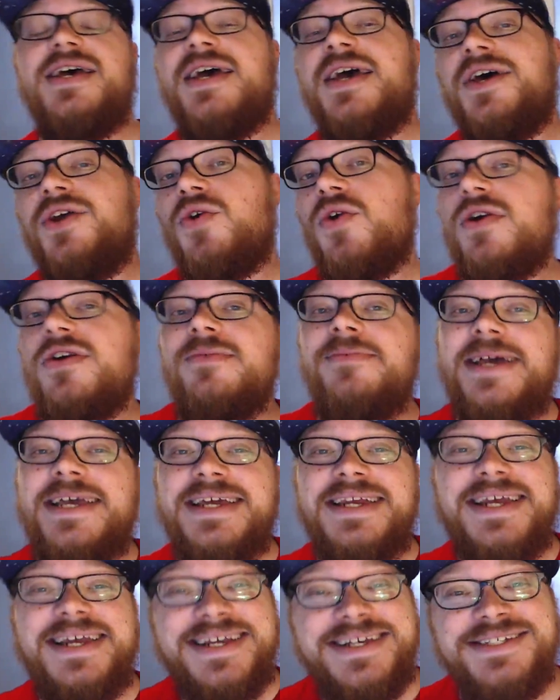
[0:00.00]
In order to make
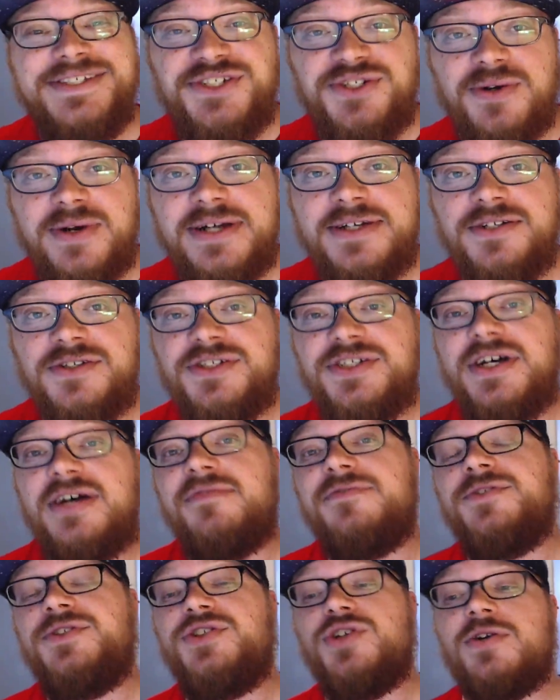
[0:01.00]
it easier on
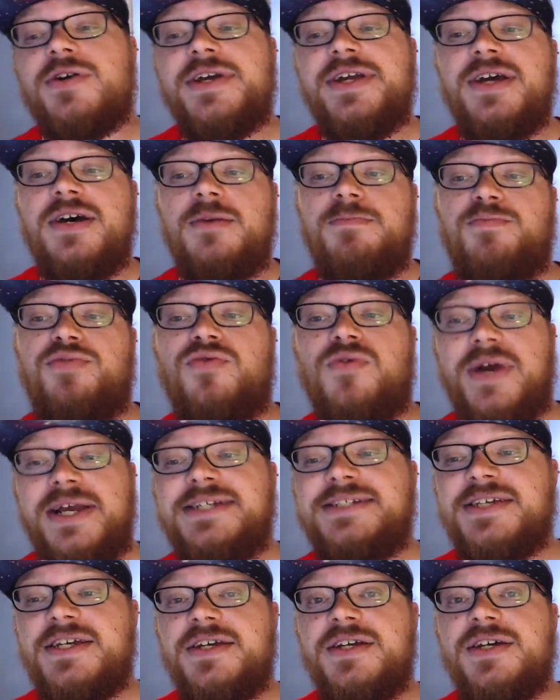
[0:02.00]
yourself during
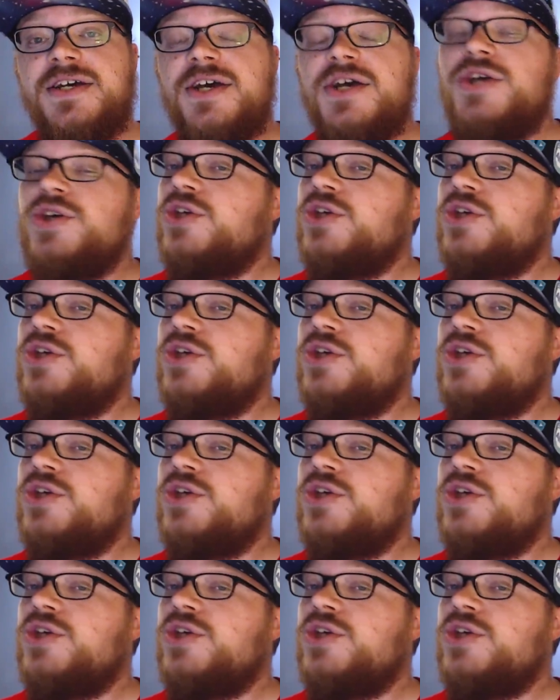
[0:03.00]
appraising,